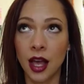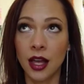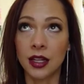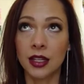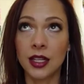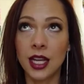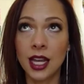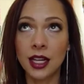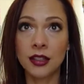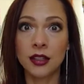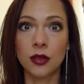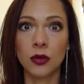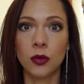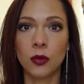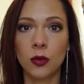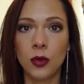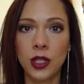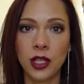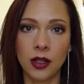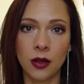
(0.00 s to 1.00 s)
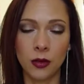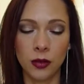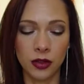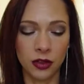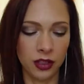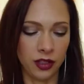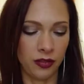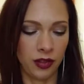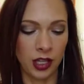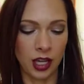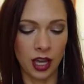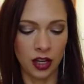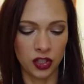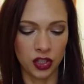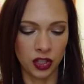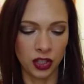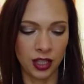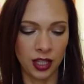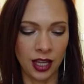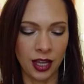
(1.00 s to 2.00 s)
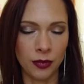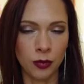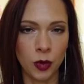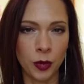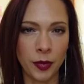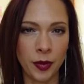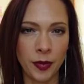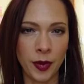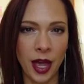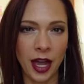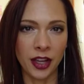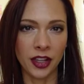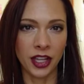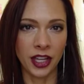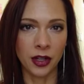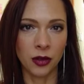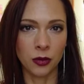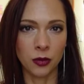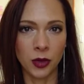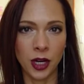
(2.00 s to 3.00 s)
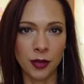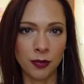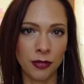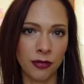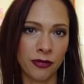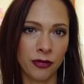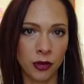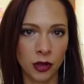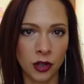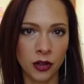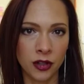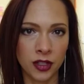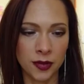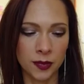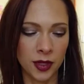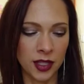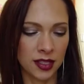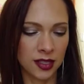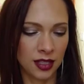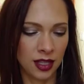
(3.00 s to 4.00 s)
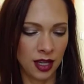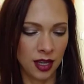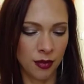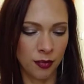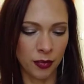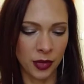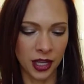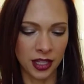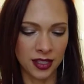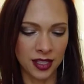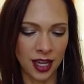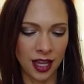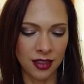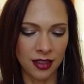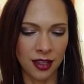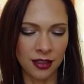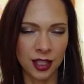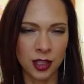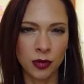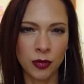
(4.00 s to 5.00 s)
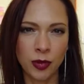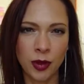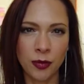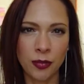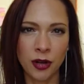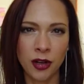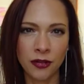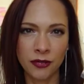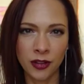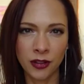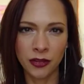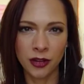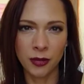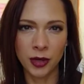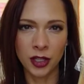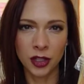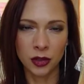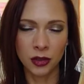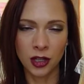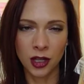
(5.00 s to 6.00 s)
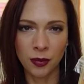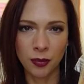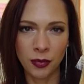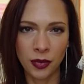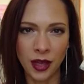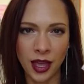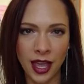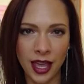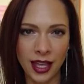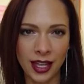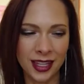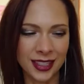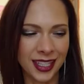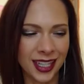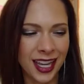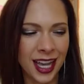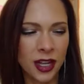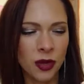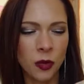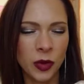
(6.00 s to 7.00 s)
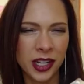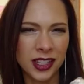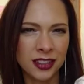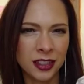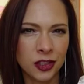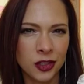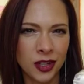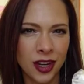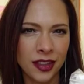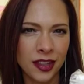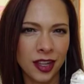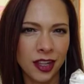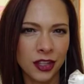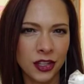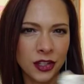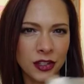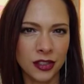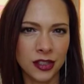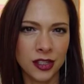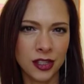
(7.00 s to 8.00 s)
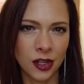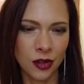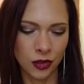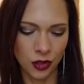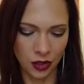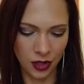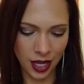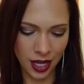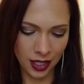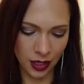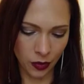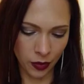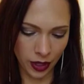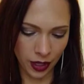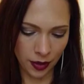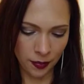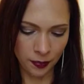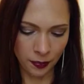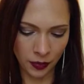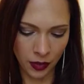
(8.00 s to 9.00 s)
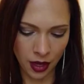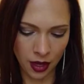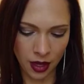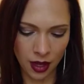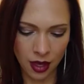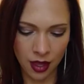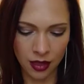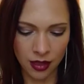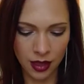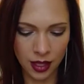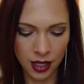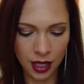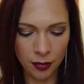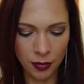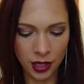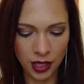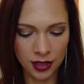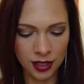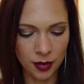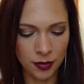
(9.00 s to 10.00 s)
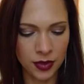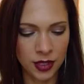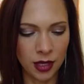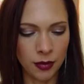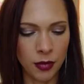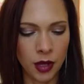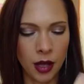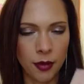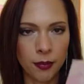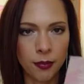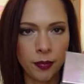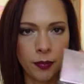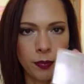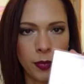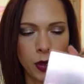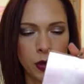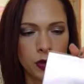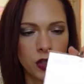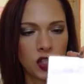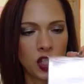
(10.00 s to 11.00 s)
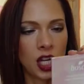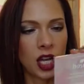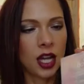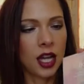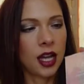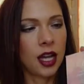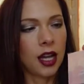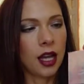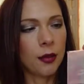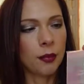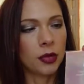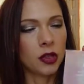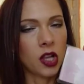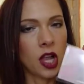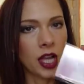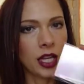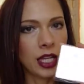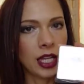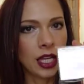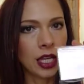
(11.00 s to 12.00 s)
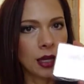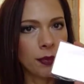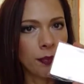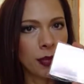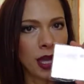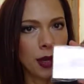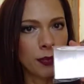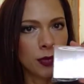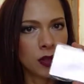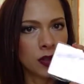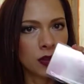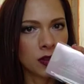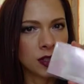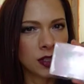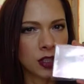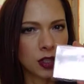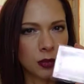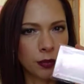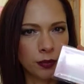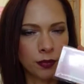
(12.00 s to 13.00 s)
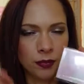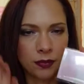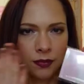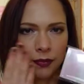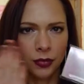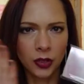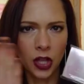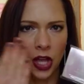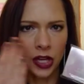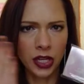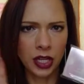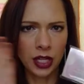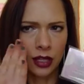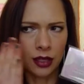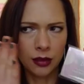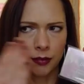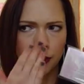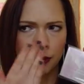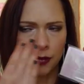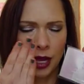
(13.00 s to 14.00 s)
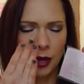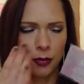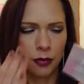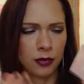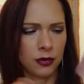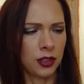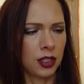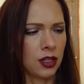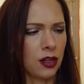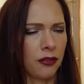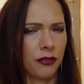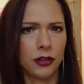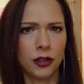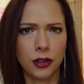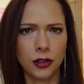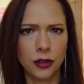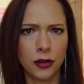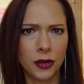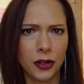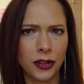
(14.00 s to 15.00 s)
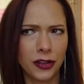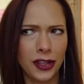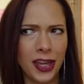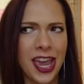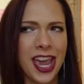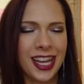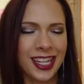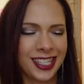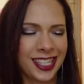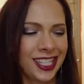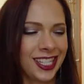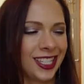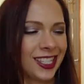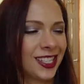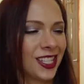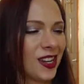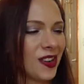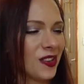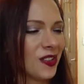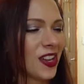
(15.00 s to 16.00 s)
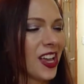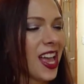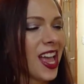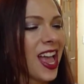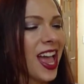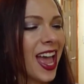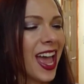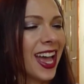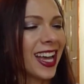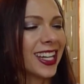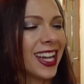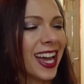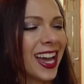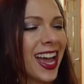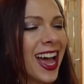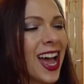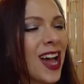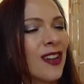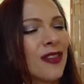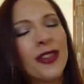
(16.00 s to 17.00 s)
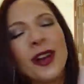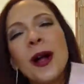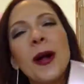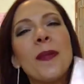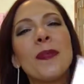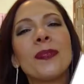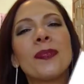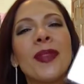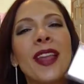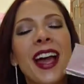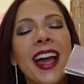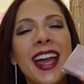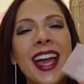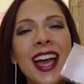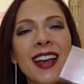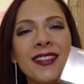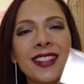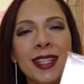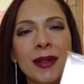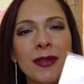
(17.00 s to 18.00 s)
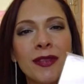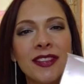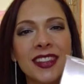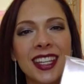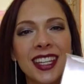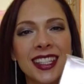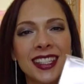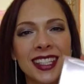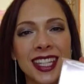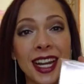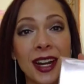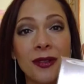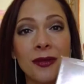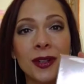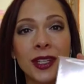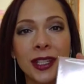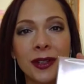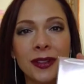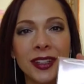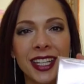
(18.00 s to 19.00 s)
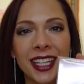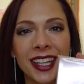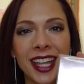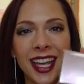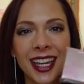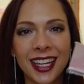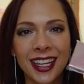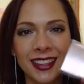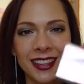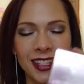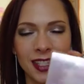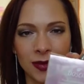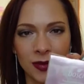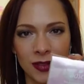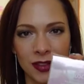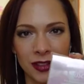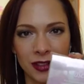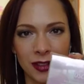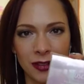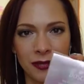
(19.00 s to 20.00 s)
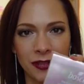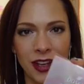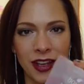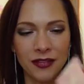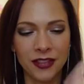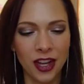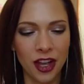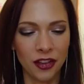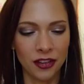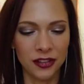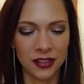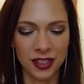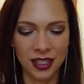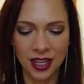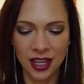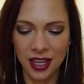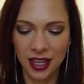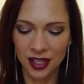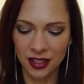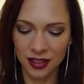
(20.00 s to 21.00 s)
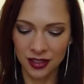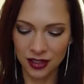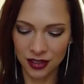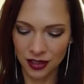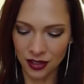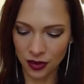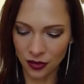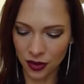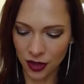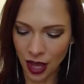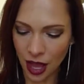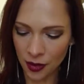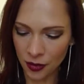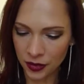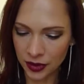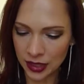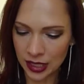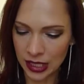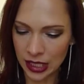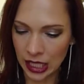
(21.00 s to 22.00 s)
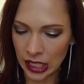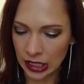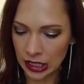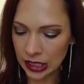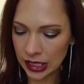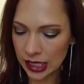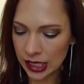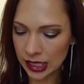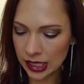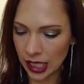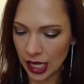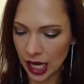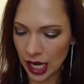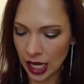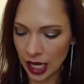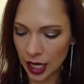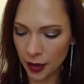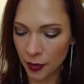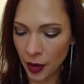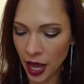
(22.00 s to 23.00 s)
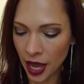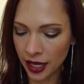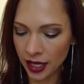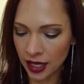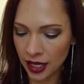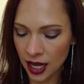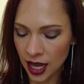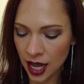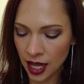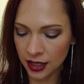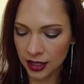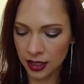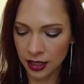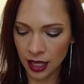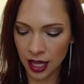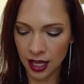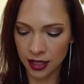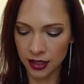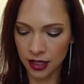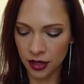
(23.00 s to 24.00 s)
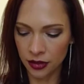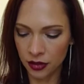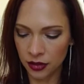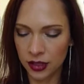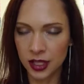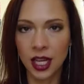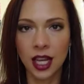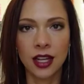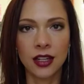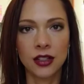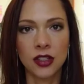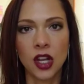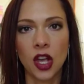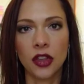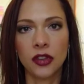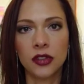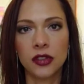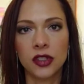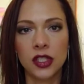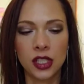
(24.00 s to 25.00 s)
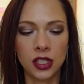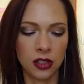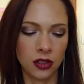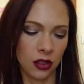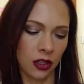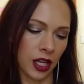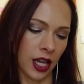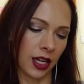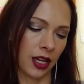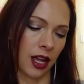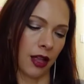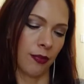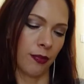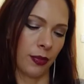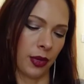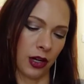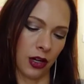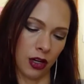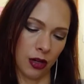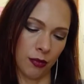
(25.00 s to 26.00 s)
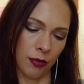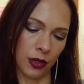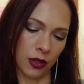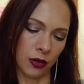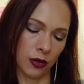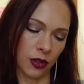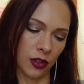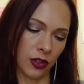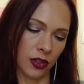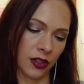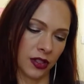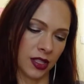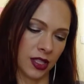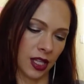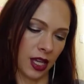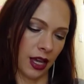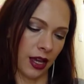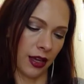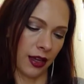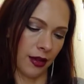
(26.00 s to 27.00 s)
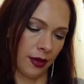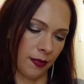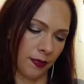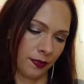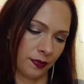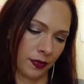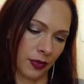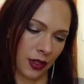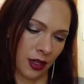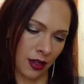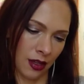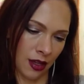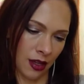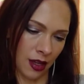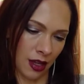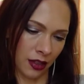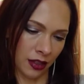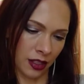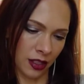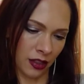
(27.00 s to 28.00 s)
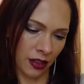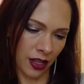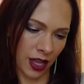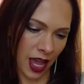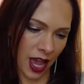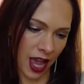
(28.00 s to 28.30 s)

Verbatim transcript: Next week we're leaving, actually, and we'll be back, like, right before Christmas, but I thought this would be perfect for my trip, and I kind of wanted to try the Clarins toner anyway. Then I picked up some Boscia blotting papers, little blotting papers, you know, for your oily T-zone. And I have, um, I have some of these that I really, really like, and this was only $5. So that was nice. Um, I got another $10 deal. I got Bare Minerals, um, a little